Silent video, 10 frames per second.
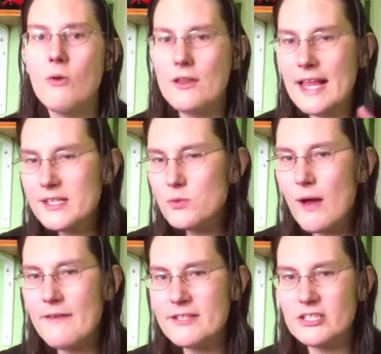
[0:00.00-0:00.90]
Well, that's
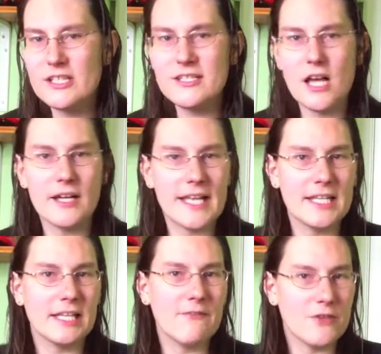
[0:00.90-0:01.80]
where he's going to start
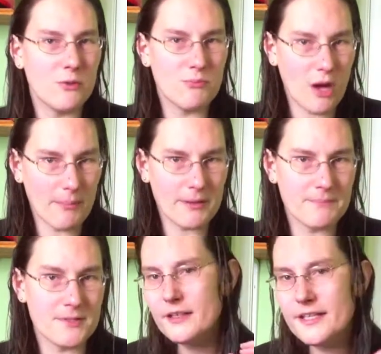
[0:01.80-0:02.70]
getting a few
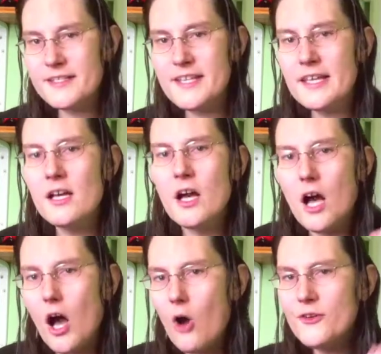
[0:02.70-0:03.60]
problems. You see,
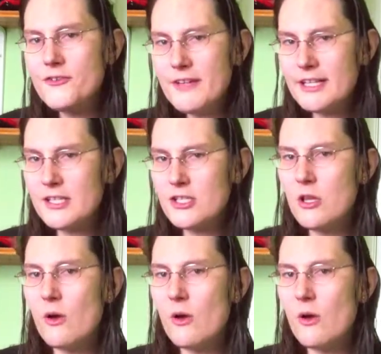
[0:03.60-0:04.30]
under English